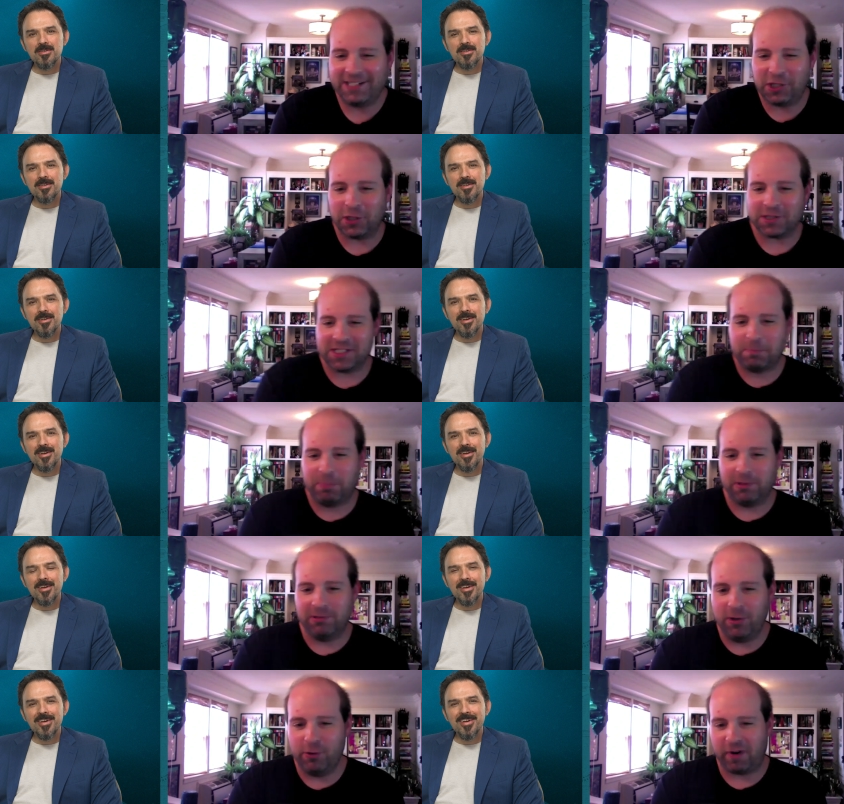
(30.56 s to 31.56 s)
Speaker 1: I took this
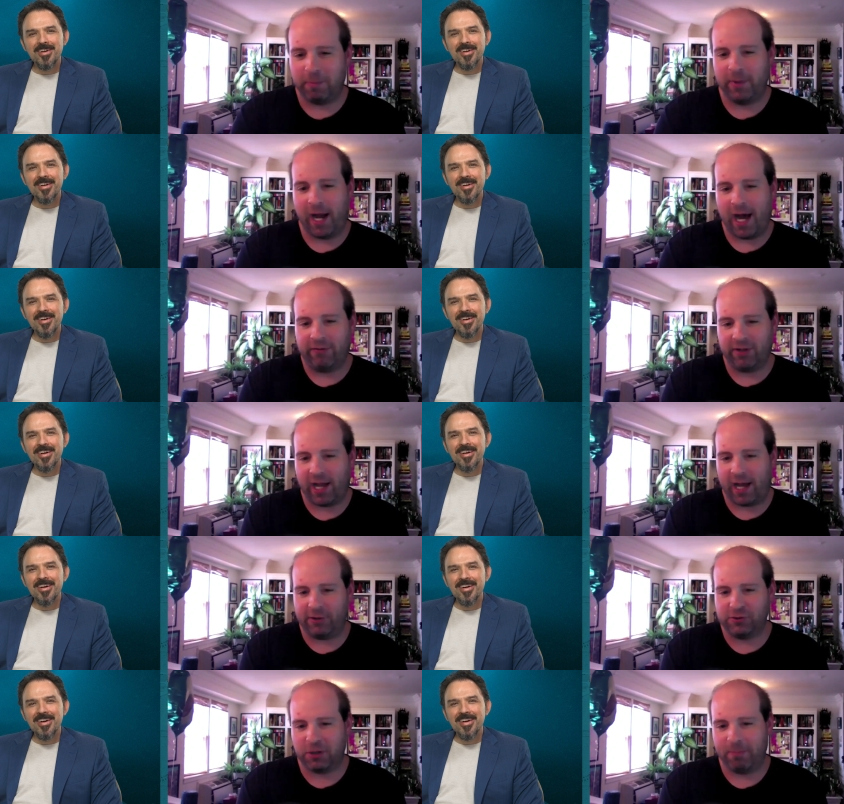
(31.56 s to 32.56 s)
balloon from an
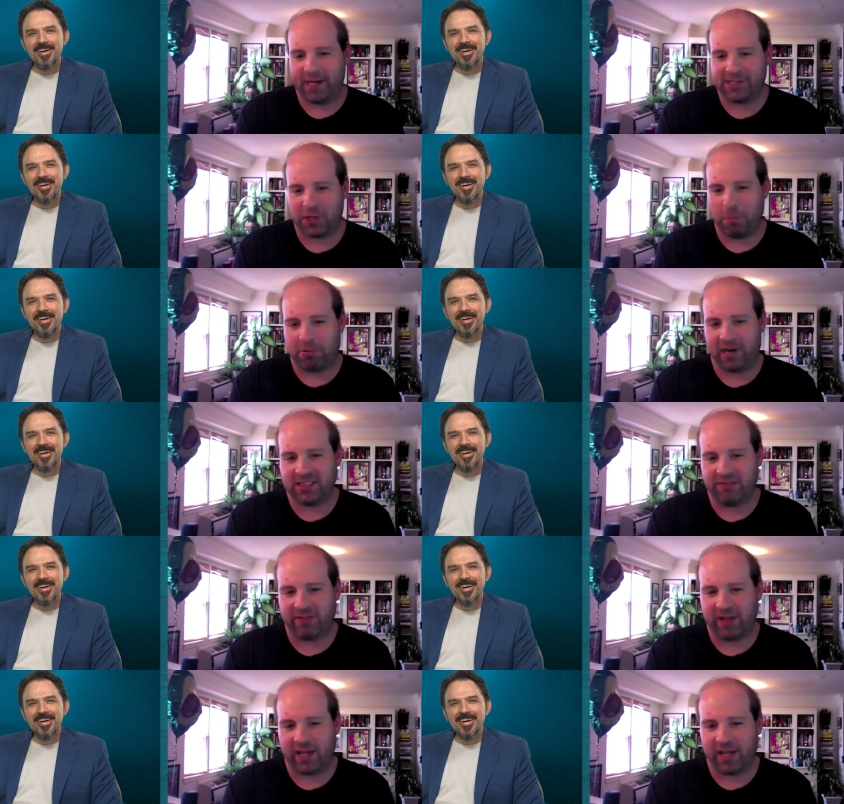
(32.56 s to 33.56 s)
Avocados from Mexico press
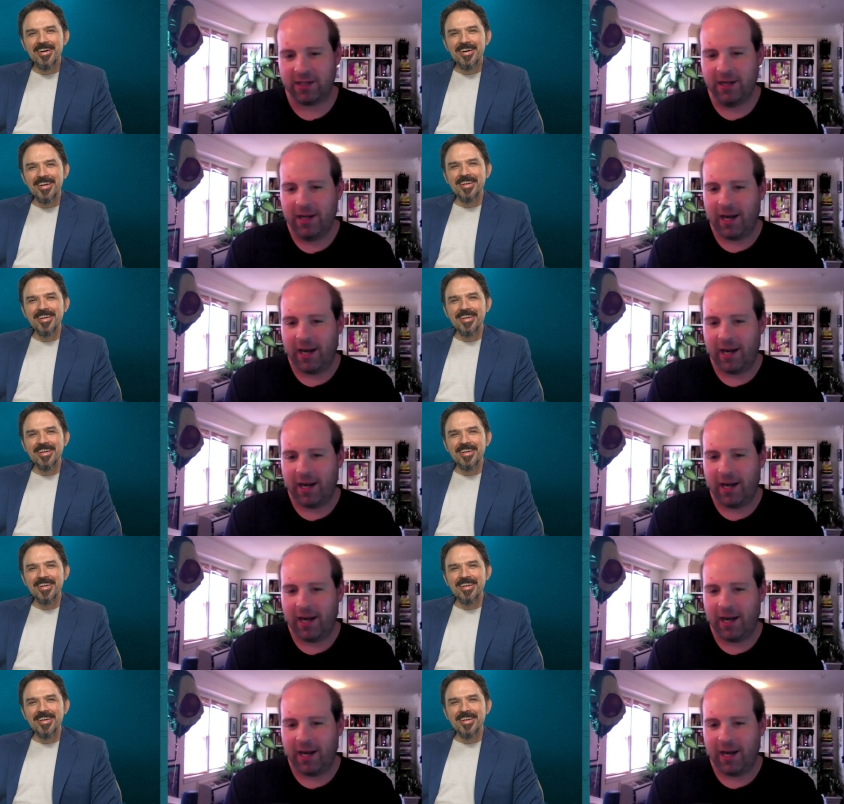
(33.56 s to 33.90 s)
event,